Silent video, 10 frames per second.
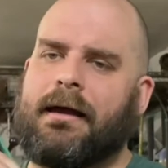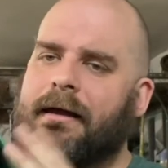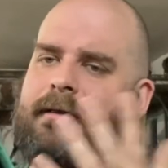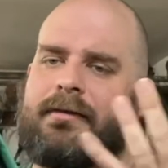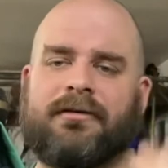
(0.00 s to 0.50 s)

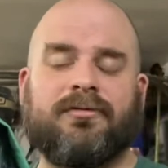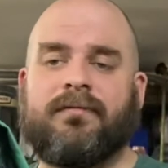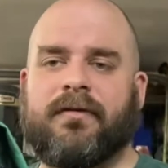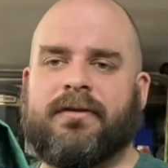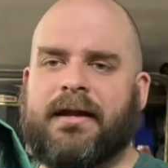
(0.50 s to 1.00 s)
Less than
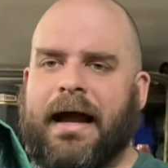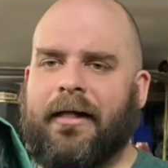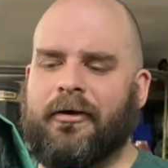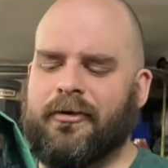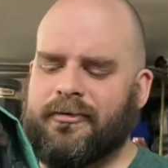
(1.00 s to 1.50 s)

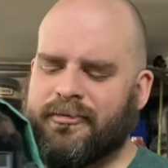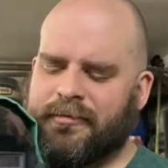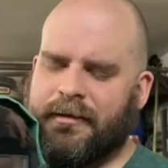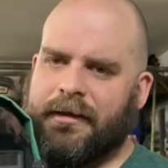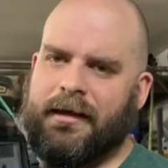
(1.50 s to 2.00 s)
$50.
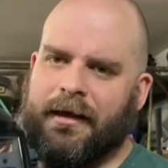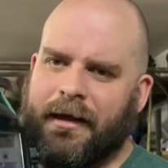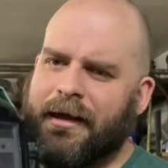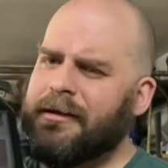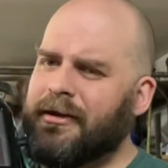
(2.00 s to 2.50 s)

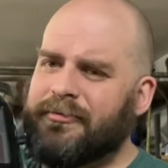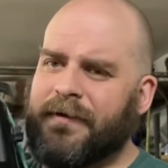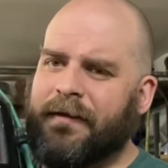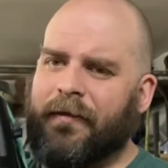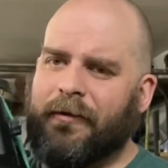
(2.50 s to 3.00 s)
It does
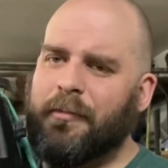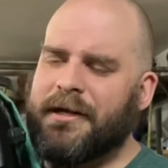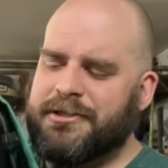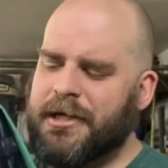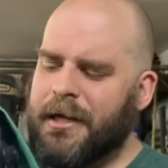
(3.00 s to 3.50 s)
feel a little
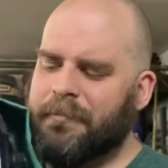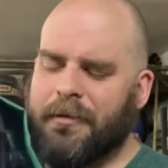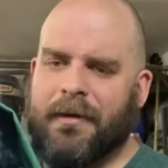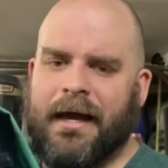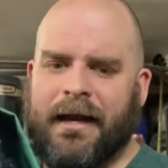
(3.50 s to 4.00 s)
bit cheap, to
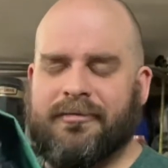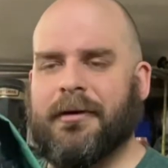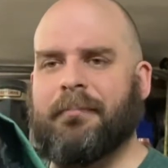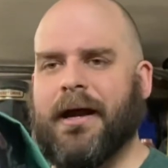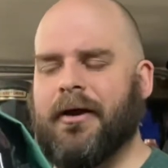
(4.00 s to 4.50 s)
be honest,
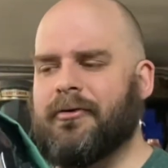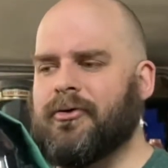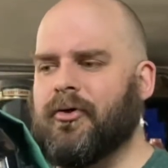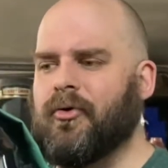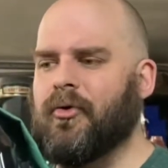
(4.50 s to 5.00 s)
compared
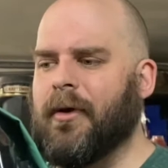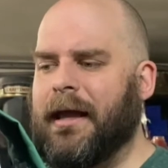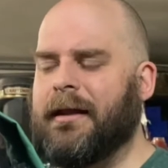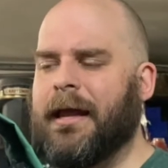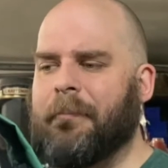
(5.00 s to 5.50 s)
to
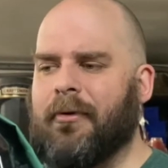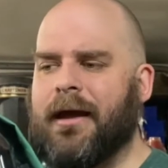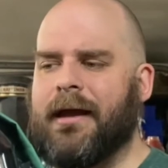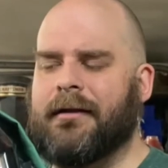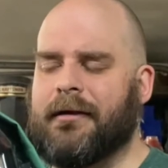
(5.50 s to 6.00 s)
a name
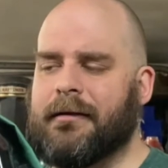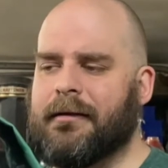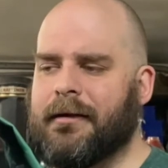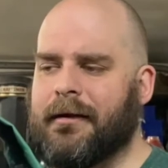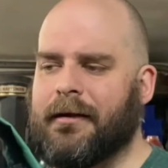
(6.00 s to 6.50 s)
brand,
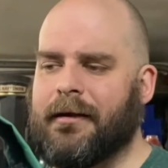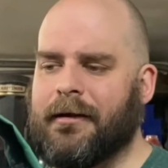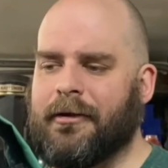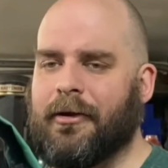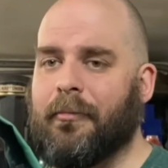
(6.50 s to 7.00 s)

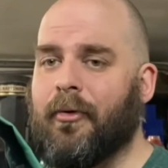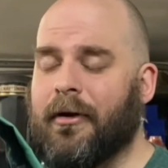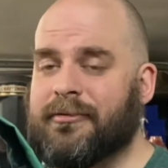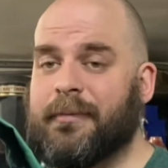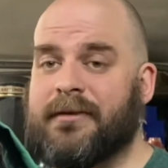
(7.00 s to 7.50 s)
more
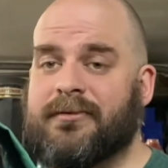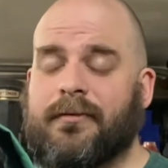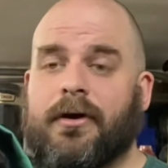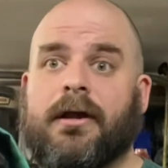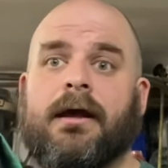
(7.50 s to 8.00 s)
expensive
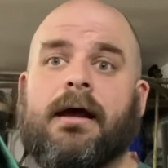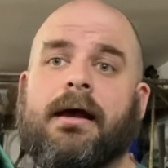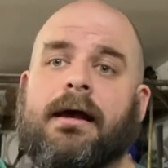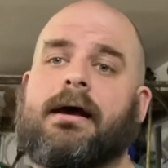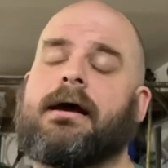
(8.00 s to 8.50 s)
hood.
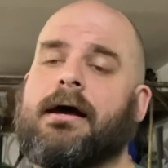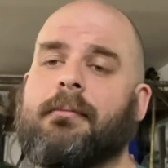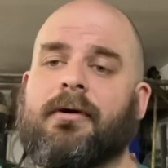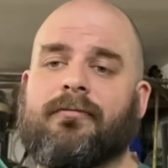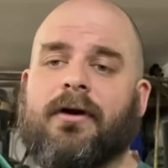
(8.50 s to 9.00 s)

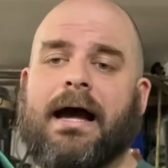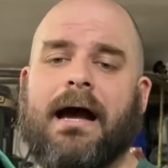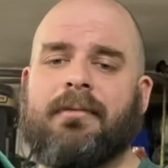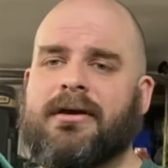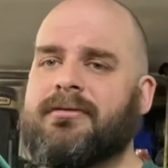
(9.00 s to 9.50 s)
But for
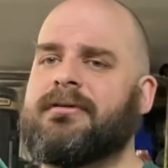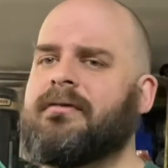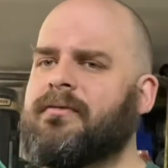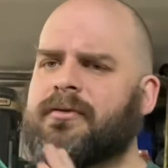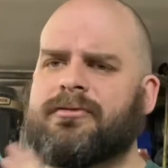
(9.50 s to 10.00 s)
hobbyists,
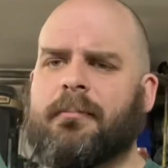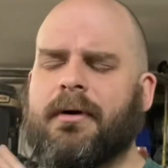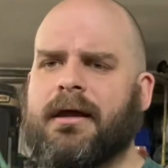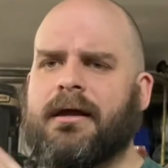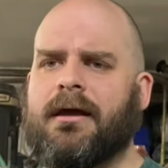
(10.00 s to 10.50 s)
even for
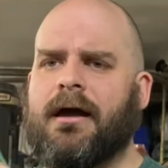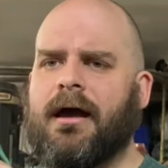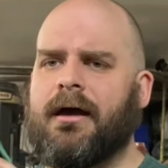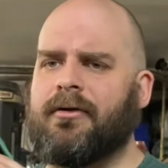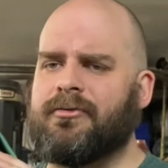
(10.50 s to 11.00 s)
somebody
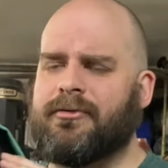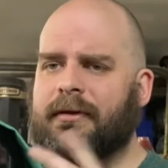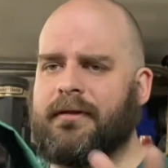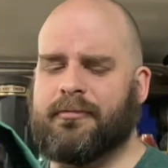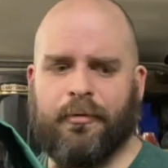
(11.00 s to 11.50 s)
who's
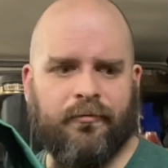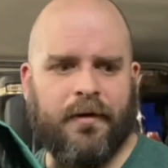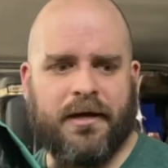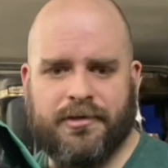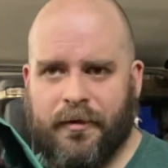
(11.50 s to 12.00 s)
doing this
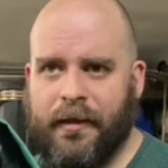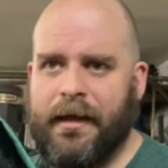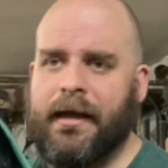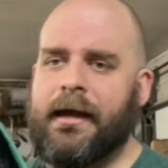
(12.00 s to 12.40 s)
professionally,